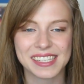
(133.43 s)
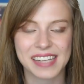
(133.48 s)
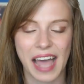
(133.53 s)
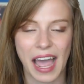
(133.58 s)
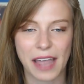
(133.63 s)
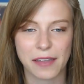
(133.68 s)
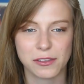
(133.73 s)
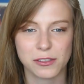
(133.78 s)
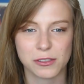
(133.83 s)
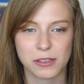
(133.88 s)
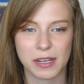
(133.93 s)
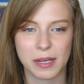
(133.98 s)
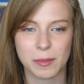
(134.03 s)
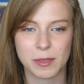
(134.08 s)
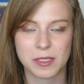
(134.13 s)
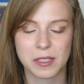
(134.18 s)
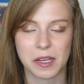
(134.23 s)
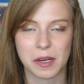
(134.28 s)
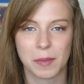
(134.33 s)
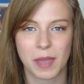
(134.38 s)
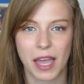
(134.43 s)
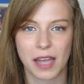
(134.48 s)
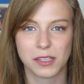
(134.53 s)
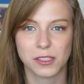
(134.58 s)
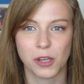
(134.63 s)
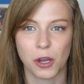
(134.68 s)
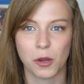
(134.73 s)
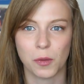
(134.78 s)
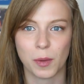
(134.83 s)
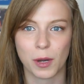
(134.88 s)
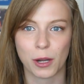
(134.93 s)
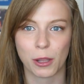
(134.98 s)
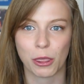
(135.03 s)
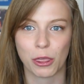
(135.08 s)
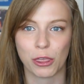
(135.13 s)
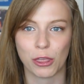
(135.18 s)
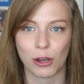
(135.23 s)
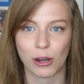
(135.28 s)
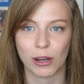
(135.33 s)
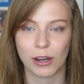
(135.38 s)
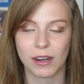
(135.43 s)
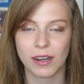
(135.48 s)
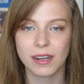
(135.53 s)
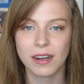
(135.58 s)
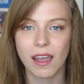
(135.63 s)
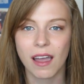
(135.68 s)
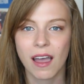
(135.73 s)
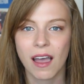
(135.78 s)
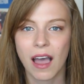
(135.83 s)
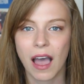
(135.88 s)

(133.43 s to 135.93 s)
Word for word: live stream is going to be October 3rd.